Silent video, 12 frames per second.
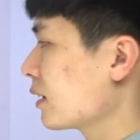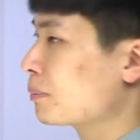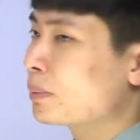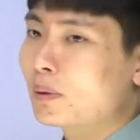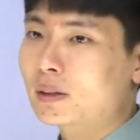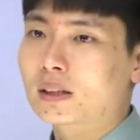the
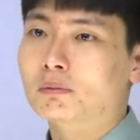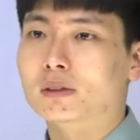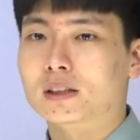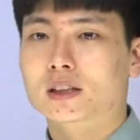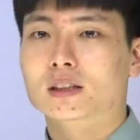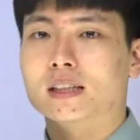points in
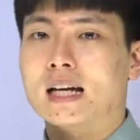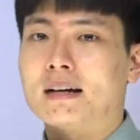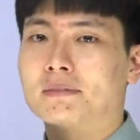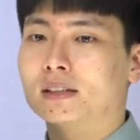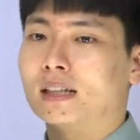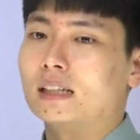which the
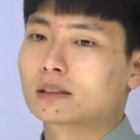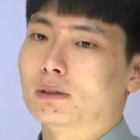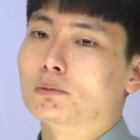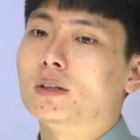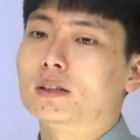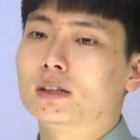
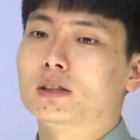advertisement wants